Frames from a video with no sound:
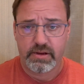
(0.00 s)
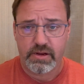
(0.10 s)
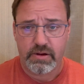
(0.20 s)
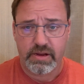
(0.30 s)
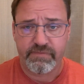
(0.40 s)

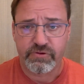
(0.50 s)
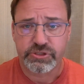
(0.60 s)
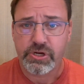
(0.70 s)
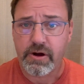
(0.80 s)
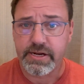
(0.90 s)
you know, if you're
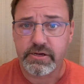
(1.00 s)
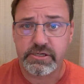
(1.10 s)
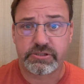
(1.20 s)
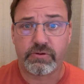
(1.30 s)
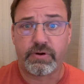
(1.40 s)
starting, you
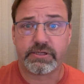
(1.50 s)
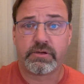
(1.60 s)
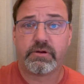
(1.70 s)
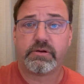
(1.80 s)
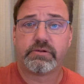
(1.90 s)
just don't want
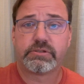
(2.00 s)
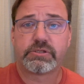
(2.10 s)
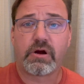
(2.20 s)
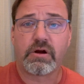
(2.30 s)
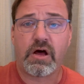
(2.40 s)
to
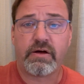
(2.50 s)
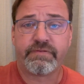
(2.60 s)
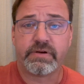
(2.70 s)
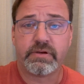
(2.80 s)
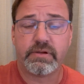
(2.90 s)
start off
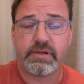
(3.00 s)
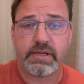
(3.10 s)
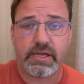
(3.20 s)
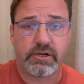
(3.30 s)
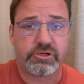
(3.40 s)
and
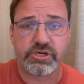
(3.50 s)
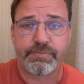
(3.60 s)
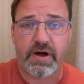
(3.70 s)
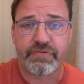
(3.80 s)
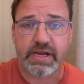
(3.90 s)
and jump
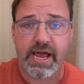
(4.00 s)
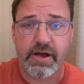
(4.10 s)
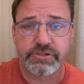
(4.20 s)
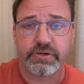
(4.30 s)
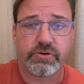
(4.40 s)
off the
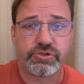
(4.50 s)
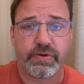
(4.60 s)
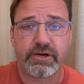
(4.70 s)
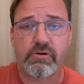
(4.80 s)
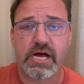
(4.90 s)
couch and go
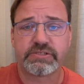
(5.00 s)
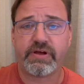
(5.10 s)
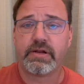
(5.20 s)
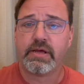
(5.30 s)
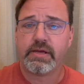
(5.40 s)
join
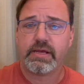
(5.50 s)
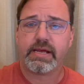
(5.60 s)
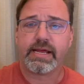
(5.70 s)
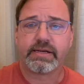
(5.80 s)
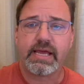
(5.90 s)
CrossFit.
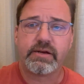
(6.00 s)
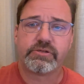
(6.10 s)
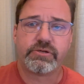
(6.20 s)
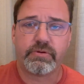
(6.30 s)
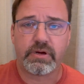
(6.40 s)
Again, get
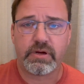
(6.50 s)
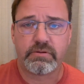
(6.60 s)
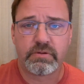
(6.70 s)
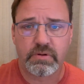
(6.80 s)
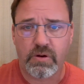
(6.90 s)
into a,
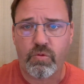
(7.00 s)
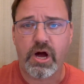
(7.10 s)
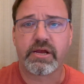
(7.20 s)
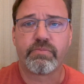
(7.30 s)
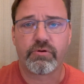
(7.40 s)
a,
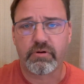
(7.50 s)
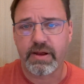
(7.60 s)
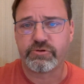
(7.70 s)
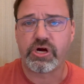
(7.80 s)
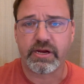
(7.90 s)
walking
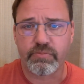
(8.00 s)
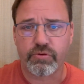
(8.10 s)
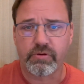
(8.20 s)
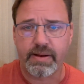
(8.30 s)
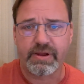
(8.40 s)
program, jogging
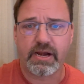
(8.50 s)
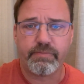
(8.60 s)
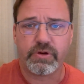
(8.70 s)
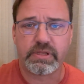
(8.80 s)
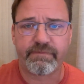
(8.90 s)
program, kind of
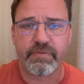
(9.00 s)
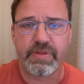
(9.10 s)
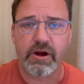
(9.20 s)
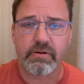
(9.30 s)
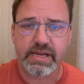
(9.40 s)
build up from
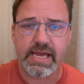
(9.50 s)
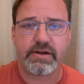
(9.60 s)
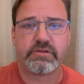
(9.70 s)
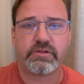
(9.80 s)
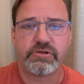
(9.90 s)
there. Get
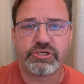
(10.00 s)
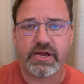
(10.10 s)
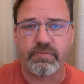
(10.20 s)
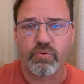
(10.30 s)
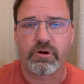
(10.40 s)
into the
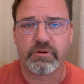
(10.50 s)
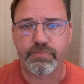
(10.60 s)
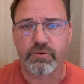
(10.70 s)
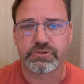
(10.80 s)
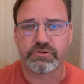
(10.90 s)
gym, work with a
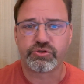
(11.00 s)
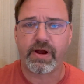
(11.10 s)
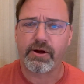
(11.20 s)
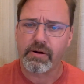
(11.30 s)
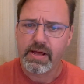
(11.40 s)
personal
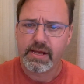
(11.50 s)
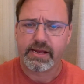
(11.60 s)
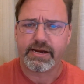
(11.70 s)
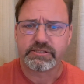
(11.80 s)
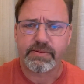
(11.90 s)
trainer,
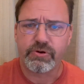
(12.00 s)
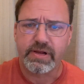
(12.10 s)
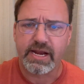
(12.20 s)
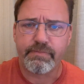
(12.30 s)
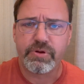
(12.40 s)
kind of someone to
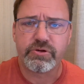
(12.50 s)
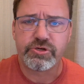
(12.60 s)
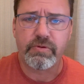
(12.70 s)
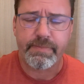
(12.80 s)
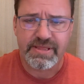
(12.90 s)
kind of build
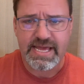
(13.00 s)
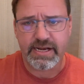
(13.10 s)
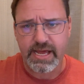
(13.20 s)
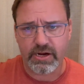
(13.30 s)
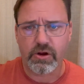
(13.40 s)
you up, and then
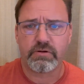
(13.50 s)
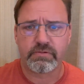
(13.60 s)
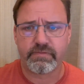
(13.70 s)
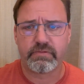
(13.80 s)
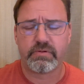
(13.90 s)
kind of
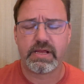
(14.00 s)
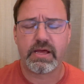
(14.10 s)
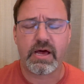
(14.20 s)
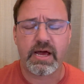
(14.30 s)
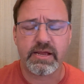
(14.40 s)
go.
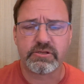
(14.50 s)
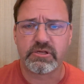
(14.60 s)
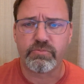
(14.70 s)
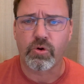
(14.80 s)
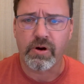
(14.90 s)
Uh, into
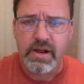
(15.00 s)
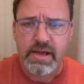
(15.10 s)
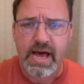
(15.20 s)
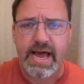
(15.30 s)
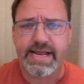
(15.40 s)
the more
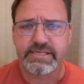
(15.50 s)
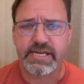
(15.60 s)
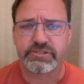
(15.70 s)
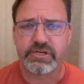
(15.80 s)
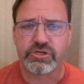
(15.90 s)
high
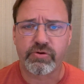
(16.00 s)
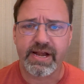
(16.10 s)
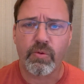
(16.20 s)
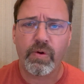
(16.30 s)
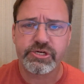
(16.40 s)
intensity
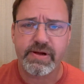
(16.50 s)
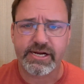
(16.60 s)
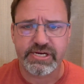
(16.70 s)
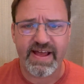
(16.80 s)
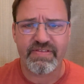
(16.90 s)
training once you
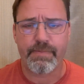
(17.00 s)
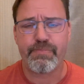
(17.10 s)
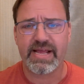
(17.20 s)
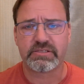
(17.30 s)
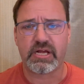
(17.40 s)
actually have that
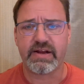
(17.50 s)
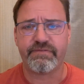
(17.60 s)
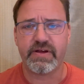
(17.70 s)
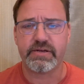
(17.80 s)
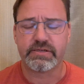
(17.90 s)
baseline
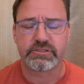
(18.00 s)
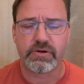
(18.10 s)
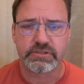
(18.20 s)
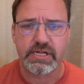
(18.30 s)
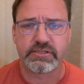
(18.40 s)
fitness. So
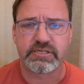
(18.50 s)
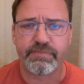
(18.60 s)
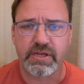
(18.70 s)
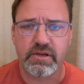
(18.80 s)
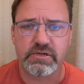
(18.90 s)
it's not
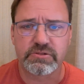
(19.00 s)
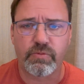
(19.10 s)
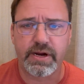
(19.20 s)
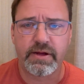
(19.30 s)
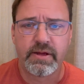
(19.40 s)
something you just
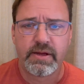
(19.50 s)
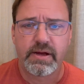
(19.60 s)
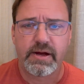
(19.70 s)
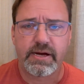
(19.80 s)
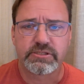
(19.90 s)
want to
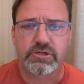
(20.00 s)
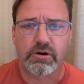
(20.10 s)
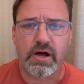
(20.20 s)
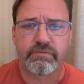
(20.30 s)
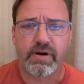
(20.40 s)
uh,
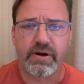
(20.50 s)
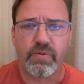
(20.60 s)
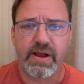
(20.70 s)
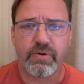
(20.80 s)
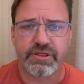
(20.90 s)
start off right
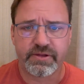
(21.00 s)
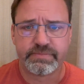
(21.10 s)
away with.